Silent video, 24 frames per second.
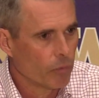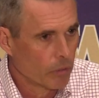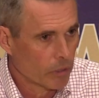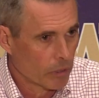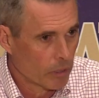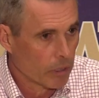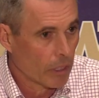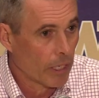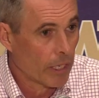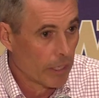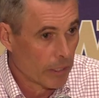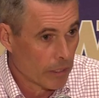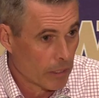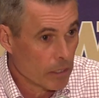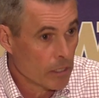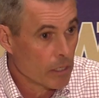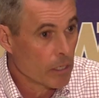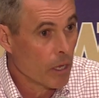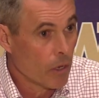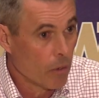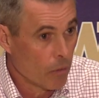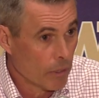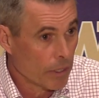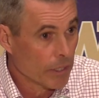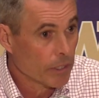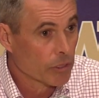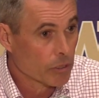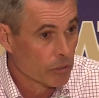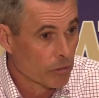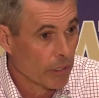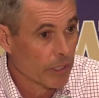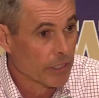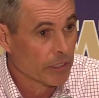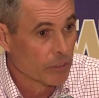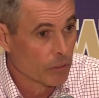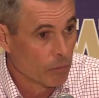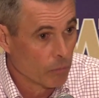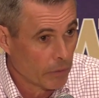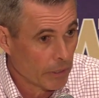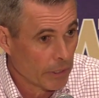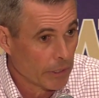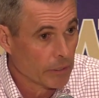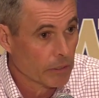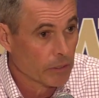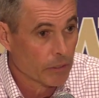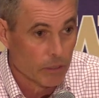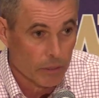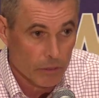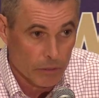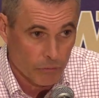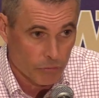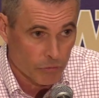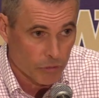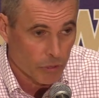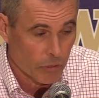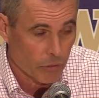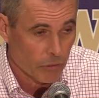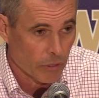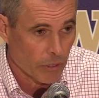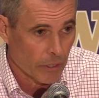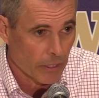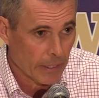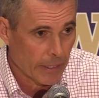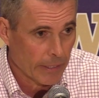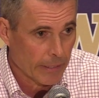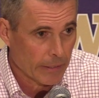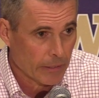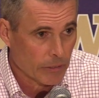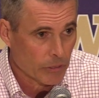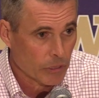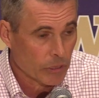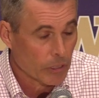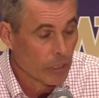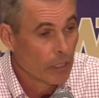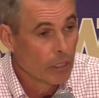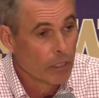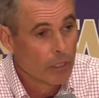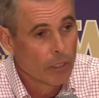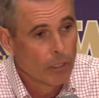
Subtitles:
with like knowing strengths and weaknesses of certain things.